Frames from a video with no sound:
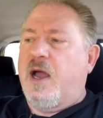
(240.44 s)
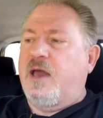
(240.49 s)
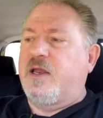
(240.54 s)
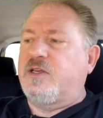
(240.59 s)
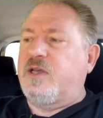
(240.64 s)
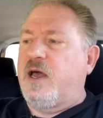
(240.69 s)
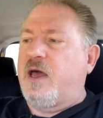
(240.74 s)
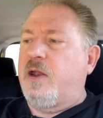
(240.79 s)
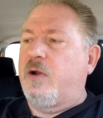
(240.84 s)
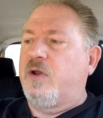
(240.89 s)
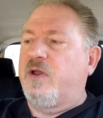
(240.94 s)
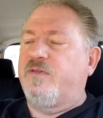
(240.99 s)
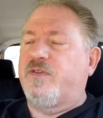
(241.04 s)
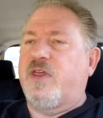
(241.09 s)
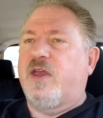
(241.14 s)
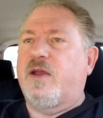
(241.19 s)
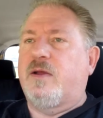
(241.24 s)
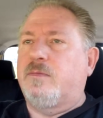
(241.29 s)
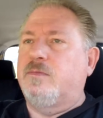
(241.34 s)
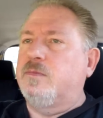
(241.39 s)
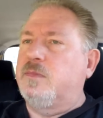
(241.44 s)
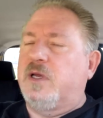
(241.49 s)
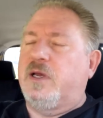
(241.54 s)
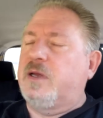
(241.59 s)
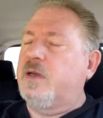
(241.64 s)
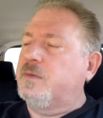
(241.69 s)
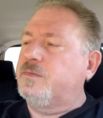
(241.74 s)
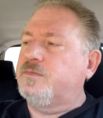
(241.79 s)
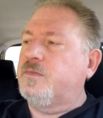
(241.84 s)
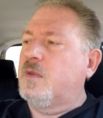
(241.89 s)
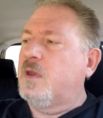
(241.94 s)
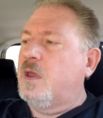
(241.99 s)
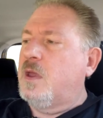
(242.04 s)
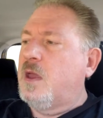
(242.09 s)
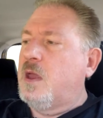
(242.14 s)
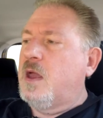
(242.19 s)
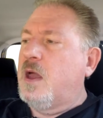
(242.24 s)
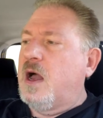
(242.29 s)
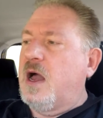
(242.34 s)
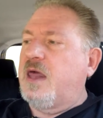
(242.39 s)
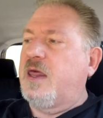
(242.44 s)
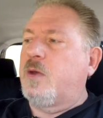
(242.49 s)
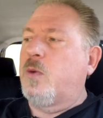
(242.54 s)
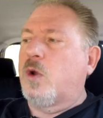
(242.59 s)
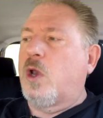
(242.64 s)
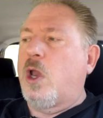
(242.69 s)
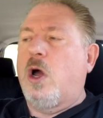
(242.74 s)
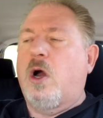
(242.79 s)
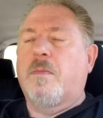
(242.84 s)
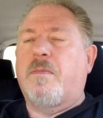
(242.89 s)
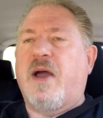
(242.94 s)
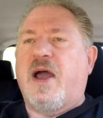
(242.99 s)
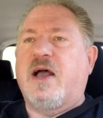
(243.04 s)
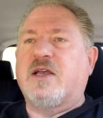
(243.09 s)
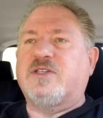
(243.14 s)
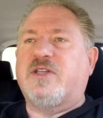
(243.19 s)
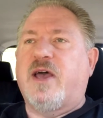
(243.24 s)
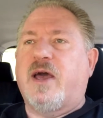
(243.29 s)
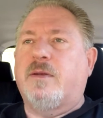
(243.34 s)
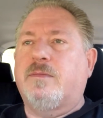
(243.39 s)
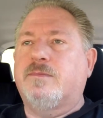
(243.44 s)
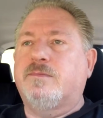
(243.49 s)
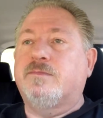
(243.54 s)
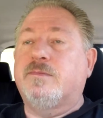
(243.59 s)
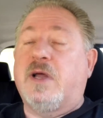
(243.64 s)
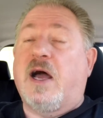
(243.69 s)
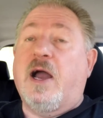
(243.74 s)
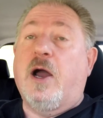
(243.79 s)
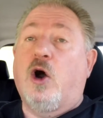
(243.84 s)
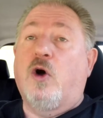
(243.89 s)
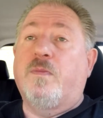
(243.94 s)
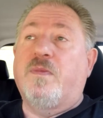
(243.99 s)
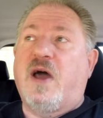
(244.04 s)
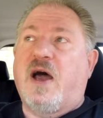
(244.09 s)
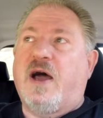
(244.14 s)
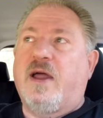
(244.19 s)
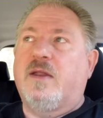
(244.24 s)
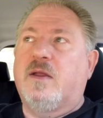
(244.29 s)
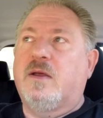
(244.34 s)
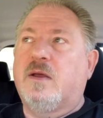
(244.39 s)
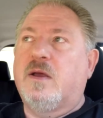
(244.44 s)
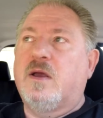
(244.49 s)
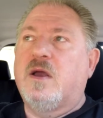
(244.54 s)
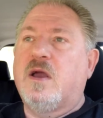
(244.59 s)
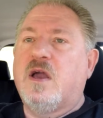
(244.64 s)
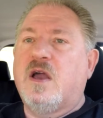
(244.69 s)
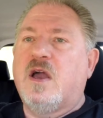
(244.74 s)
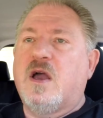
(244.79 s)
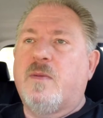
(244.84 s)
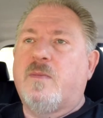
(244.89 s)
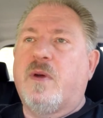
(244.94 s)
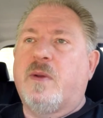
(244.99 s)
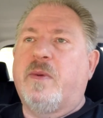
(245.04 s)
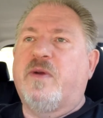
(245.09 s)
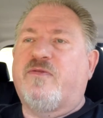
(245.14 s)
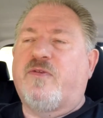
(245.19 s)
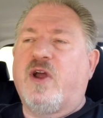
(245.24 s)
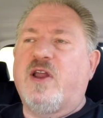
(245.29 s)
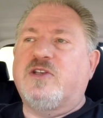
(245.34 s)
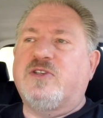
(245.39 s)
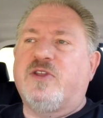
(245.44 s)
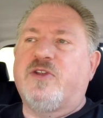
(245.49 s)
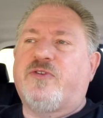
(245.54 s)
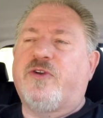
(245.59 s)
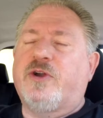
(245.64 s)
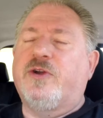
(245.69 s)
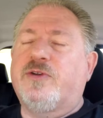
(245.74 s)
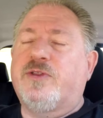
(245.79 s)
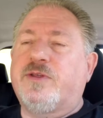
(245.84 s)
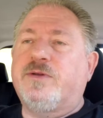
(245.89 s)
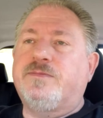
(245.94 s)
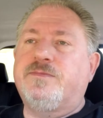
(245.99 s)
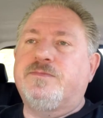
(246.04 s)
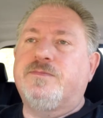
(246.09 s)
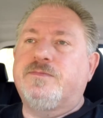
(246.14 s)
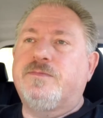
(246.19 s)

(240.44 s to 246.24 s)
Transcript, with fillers: I just I don't even think I think we're long past that. I hope not, but I'm afraid it's the truth.